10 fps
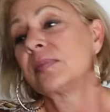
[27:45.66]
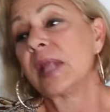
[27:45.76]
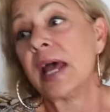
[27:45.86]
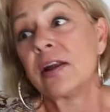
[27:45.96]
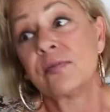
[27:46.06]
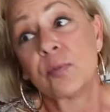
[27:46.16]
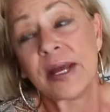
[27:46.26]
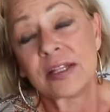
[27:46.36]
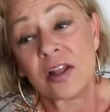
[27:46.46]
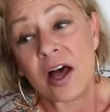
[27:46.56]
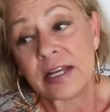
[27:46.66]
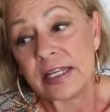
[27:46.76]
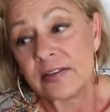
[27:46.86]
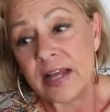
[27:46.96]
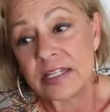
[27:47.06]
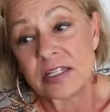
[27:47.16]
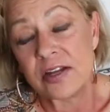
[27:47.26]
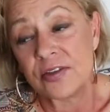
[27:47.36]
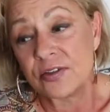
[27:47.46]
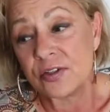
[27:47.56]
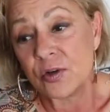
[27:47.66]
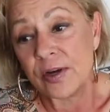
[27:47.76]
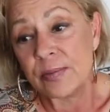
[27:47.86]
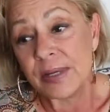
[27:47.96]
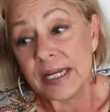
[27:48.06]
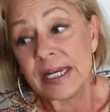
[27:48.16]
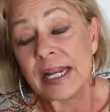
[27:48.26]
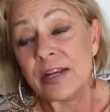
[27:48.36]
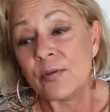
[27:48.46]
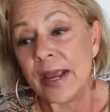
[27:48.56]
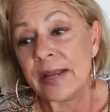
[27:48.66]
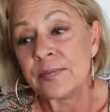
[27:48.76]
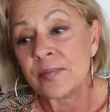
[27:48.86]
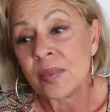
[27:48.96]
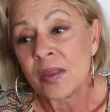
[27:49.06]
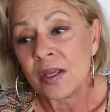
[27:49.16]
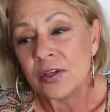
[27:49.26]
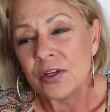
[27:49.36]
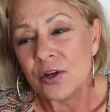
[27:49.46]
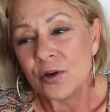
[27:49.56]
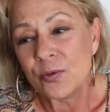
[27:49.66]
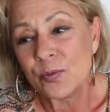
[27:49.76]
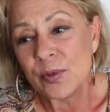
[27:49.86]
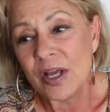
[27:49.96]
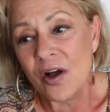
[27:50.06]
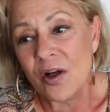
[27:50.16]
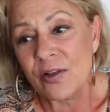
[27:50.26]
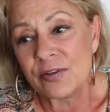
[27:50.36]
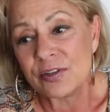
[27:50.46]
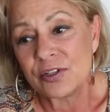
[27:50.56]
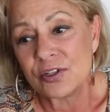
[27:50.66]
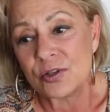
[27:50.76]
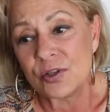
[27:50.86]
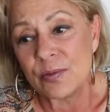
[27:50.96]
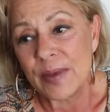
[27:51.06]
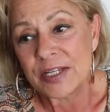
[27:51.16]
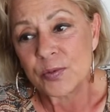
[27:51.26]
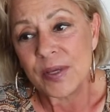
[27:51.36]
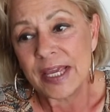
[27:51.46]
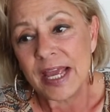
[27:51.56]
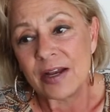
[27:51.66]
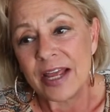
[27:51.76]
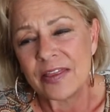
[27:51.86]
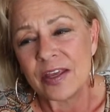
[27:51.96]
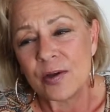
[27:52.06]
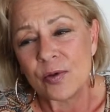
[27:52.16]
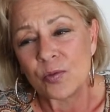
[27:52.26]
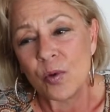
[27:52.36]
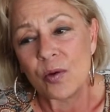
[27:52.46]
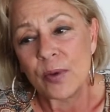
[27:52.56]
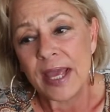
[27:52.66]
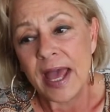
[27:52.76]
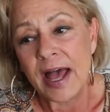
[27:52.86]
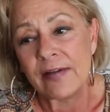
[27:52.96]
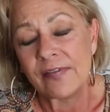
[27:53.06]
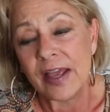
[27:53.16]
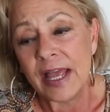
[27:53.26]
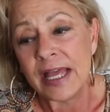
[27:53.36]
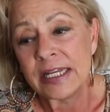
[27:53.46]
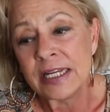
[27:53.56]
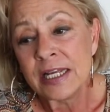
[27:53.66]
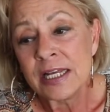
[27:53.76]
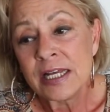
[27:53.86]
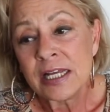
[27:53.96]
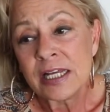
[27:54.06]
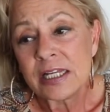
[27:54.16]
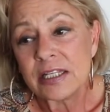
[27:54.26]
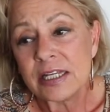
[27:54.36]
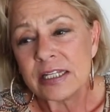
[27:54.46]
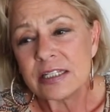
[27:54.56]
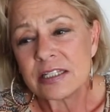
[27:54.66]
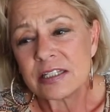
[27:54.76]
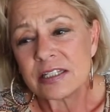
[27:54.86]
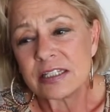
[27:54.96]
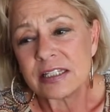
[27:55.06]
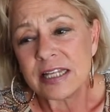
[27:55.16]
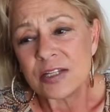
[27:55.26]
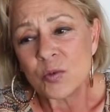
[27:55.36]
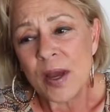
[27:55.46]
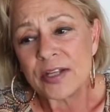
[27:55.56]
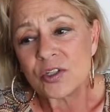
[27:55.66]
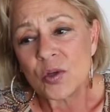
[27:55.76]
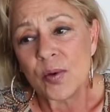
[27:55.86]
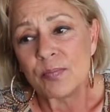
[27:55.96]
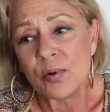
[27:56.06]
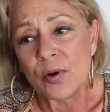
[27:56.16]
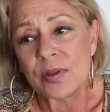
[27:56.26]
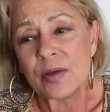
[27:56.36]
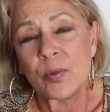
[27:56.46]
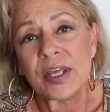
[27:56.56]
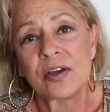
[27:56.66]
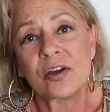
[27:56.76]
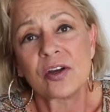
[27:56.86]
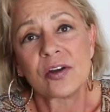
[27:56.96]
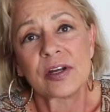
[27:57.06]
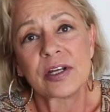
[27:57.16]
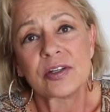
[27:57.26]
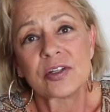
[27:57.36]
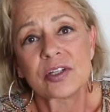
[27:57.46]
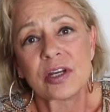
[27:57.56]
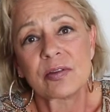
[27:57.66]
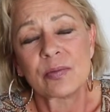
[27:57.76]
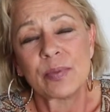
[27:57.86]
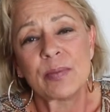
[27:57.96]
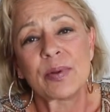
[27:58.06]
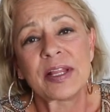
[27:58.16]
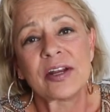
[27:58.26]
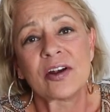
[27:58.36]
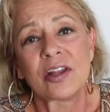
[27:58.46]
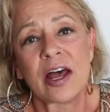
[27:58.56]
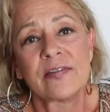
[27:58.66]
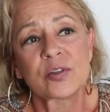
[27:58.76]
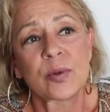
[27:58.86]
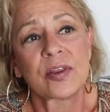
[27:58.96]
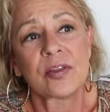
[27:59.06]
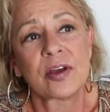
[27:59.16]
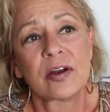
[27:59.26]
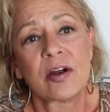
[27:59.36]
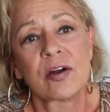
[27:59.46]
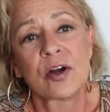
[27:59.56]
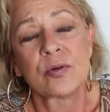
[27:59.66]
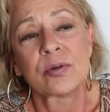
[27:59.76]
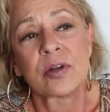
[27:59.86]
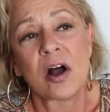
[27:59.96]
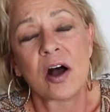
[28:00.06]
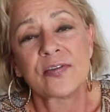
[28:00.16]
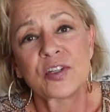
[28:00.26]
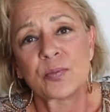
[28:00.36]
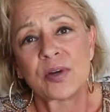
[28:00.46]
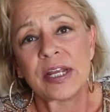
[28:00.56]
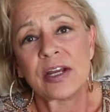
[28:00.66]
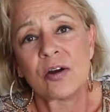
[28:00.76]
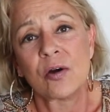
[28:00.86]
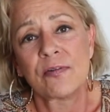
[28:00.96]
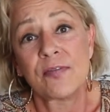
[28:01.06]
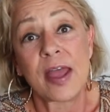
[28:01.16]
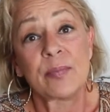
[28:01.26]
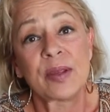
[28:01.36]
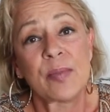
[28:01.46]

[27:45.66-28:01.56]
out of wedlock, and that's another story. But at any rate, we all do the best we can, I think, with what we have. And that's why it's so important that we encourage the people in our lives, whether they're our own offspring or family